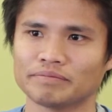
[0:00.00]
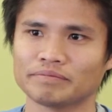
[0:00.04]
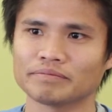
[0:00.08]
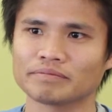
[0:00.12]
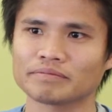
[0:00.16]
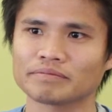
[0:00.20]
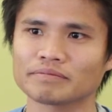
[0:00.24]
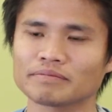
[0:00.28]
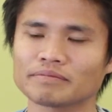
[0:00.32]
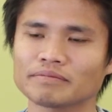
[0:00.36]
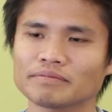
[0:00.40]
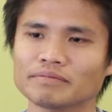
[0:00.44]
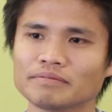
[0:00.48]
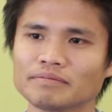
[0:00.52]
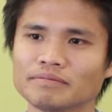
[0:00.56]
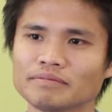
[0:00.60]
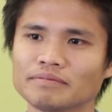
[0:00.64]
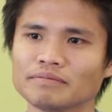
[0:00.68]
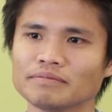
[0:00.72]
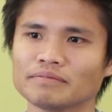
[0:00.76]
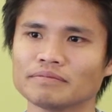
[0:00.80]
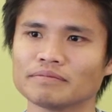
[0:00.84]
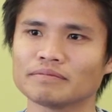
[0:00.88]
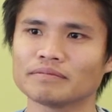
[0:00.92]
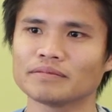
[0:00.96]
to go to the
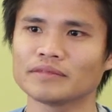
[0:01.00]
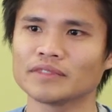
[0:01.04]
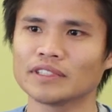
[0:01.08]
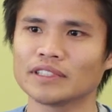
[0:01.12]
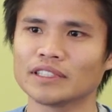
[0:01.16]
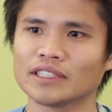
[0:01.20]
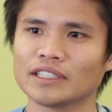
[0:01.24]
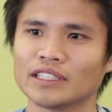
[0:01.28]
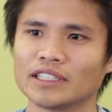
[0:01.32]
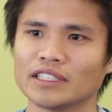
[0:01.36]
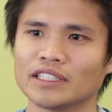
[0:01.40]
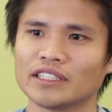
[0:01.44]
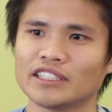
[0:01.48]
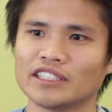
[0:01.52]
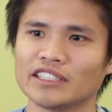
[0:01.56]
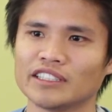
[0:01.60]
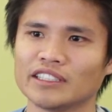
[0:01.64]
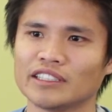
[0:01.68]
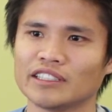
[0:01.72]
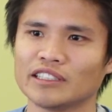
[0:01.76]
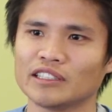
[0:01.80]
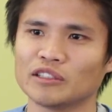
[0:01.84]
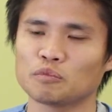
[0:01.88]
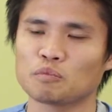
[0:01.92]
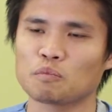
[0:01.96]
United States for your
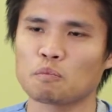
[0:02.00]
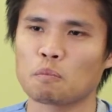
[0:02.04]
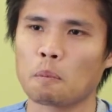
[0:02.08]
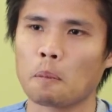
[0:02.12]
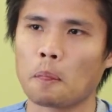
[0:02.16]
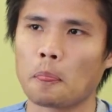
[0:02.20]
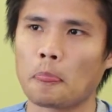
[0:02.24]
studies?